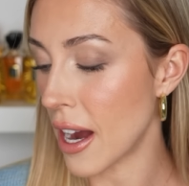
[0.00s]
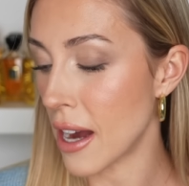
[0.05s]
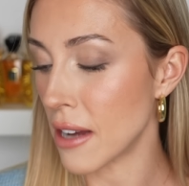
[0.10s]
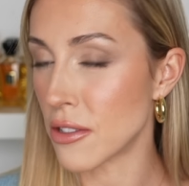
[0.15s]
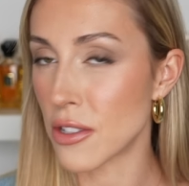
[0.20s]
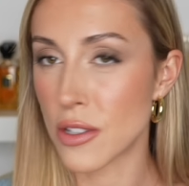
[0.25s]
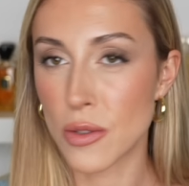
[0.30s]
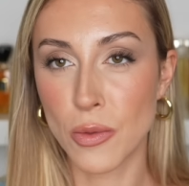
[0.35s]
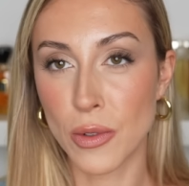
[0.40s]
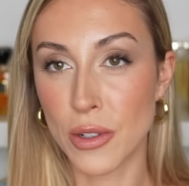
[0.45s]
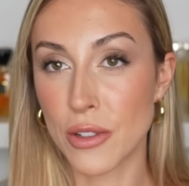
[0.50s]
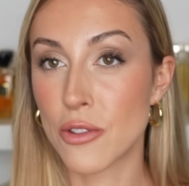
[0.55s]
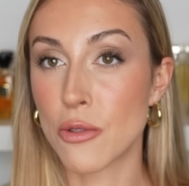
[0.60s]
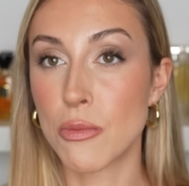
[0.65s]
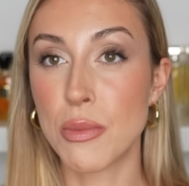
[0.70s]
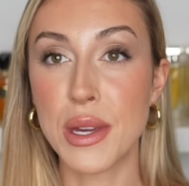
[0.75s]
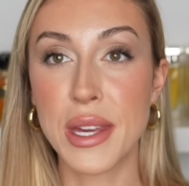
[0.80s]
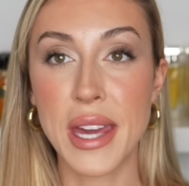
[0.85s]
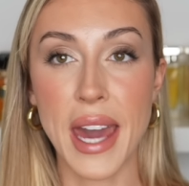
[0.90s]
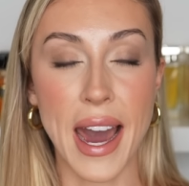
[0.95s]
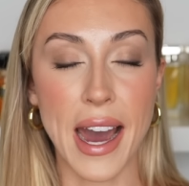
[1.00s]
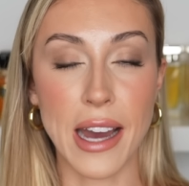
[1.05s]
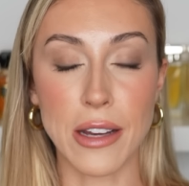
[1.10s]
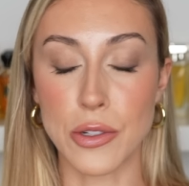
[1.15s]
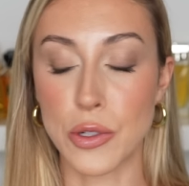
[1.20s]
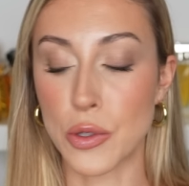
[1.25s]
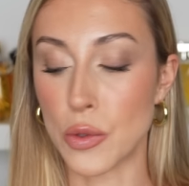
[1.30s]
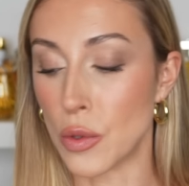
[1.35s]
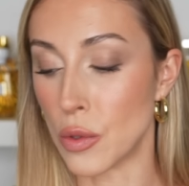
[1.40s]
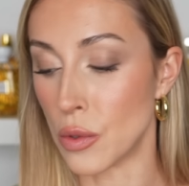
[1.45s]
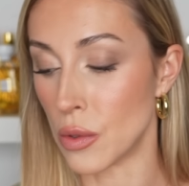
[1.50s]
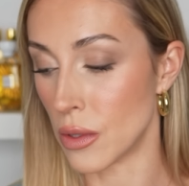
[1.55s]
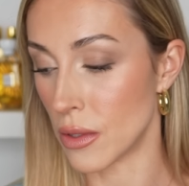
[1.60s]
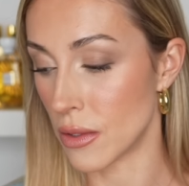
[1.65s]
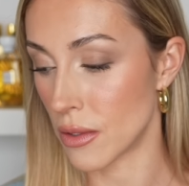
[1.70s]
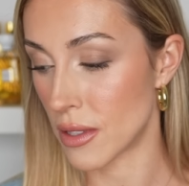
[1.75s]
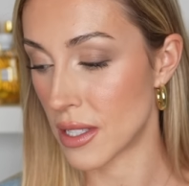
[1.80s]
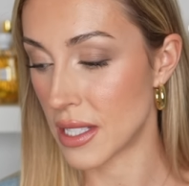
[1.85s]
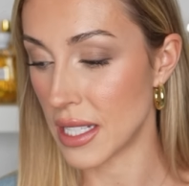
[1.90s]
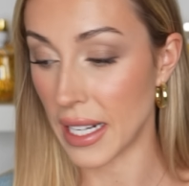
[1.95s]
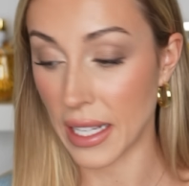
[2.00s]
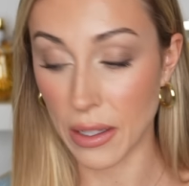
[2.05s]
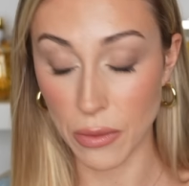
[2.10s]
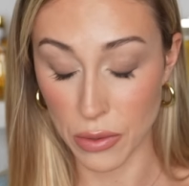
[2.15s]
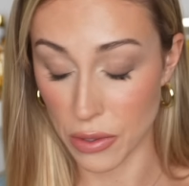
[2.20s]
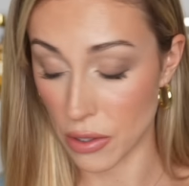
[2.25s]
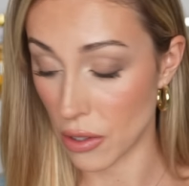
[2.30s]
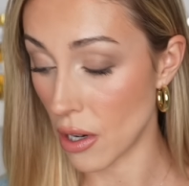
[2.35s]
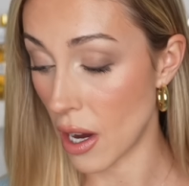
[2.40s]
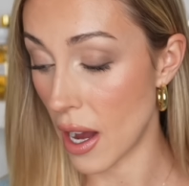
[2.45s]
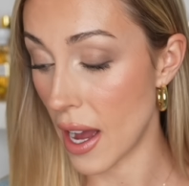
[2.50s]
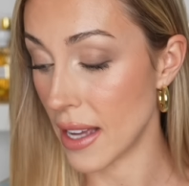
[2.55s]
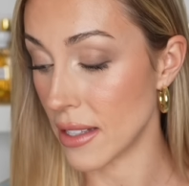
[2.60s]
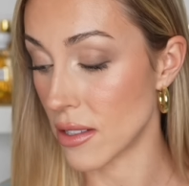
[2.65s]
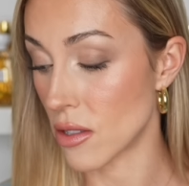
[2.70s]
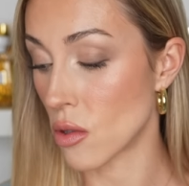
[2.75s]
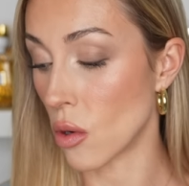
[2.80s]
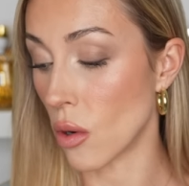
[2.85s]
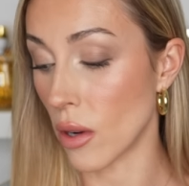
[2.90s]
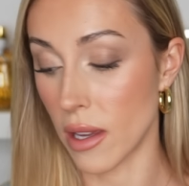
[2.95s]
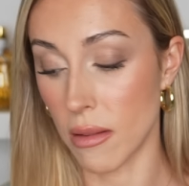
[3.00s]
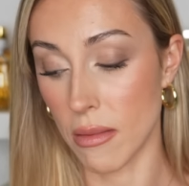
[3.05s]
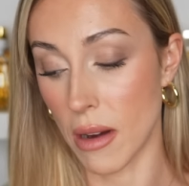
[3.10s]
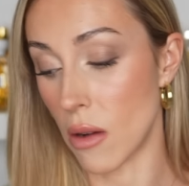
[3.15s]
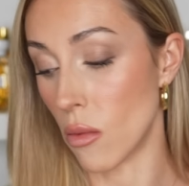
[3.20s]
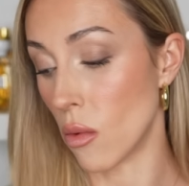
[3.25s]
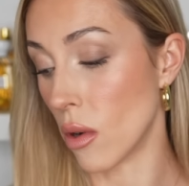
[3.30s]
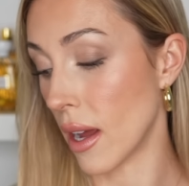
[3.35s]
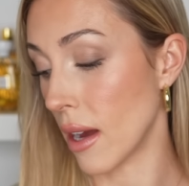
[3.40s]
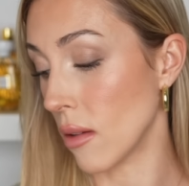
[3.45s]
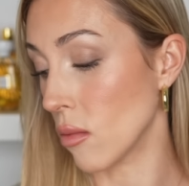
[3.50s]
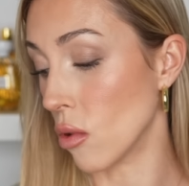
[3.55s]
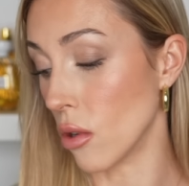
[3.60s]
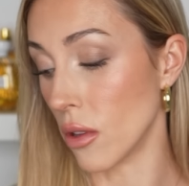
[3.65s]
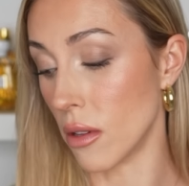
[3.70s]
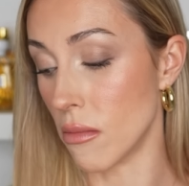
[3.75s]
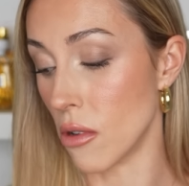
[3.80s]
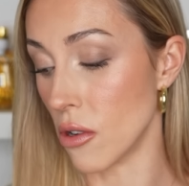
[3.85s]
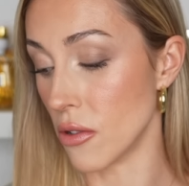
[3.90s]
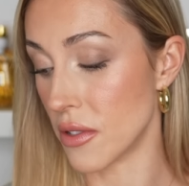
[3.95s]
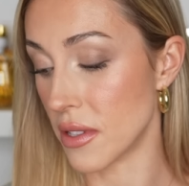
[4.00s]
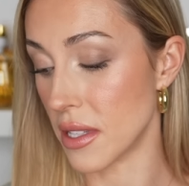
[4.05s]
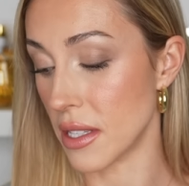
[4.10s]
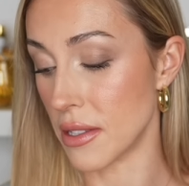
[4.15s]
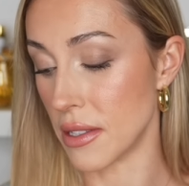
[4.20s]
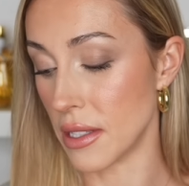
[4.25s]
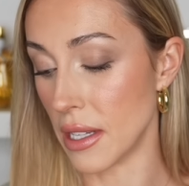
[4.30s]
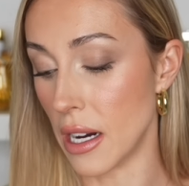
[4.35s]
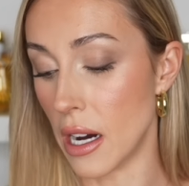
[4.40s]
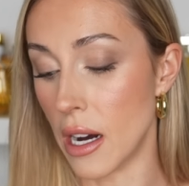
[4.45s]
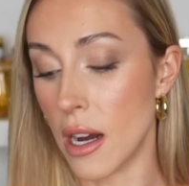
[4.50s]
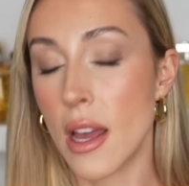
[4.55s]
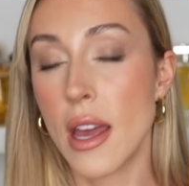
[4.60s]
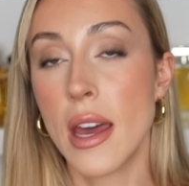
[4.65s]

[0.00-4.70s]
I just want it to be casual, sitting with you guys, talking about what I wore the most this year.